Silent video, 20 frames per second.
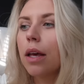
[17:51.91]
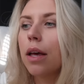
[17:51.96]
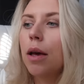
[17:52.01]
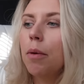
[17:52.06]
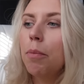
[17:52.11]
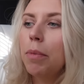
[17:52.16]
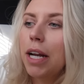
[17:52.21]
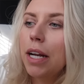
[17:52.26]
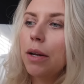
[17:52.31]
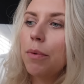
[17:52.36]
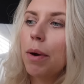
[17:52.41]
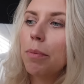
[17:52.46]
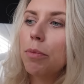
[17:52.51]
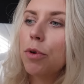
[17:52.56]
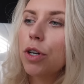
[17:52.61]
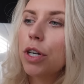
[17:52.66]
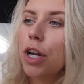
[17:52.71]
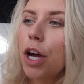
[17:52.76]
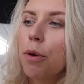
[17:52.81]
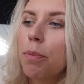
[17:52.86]
But anyway, I'm
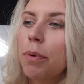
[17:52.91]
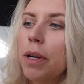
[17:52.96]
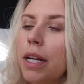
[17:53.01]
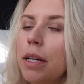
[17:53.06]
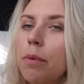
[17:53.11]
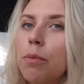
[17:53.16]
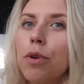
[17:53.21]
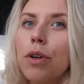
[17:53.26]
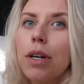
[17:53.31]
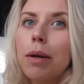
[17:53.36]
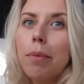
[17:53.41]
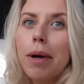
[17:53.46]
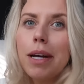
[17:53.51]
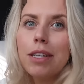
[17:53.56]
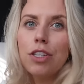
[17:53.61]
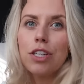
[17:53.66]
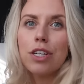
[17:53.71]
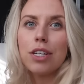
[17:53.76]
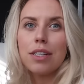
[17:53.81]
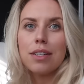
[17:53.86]
not going to open any more and I'm
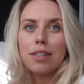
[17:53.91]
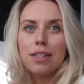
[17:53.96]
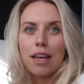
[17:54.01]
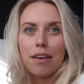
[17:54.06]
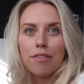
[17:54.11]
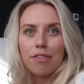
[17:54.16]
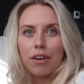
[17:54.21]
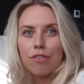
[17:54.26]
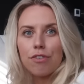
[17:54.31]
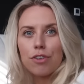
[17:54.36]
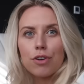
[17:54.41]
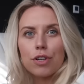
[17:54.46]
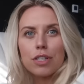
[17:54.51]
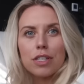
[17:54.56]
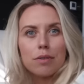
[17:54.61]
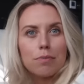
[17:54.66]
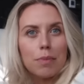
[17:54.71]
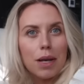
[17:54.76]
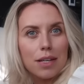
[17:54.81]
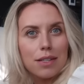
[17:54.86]
actually going to save that for
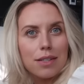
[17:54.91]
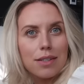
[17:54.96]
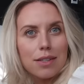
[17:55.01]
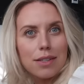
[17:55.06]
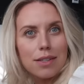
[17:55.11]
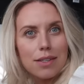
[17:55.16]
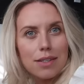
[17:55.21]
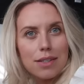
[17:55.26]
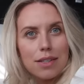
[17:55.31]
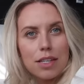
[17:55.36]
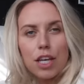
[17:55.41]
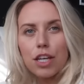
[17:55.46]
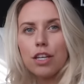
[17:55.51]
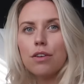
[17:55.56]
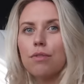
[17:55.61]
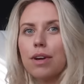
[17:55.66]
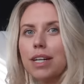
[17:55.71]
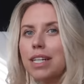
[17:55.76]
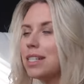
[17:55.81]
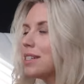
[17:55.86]
Christmas. Are,
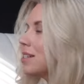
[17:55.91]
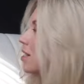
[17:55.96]
you ready